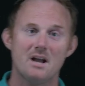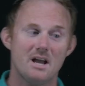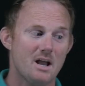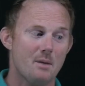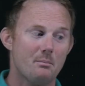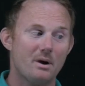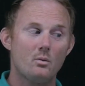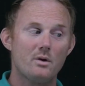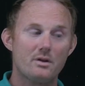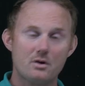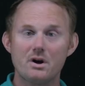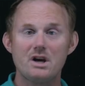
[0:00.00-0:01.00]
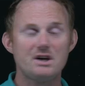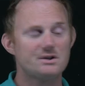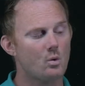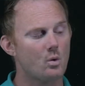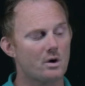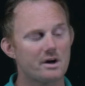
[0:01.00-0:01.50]
But with cookies,
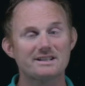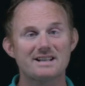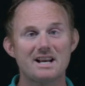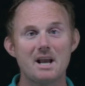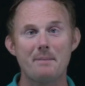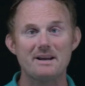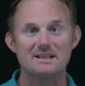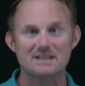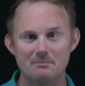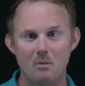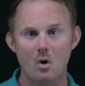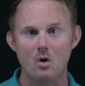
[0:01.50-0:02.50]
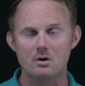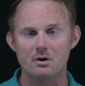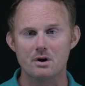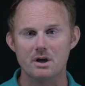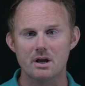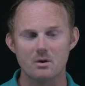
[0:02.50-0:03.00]
we're going to send up a small
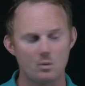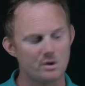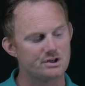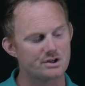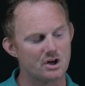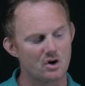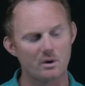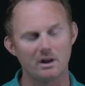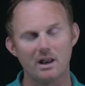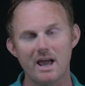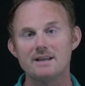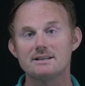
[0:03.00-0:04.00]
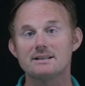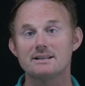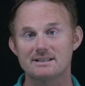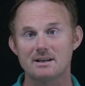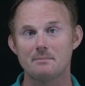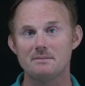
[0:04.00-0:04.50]
cookie, which is going to relate to
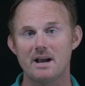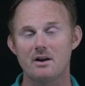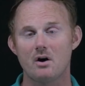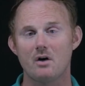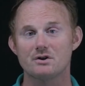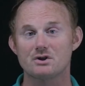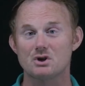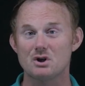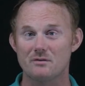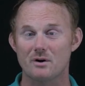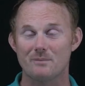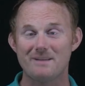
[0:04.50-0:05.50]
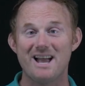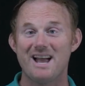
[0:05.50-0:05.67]
some data on the server.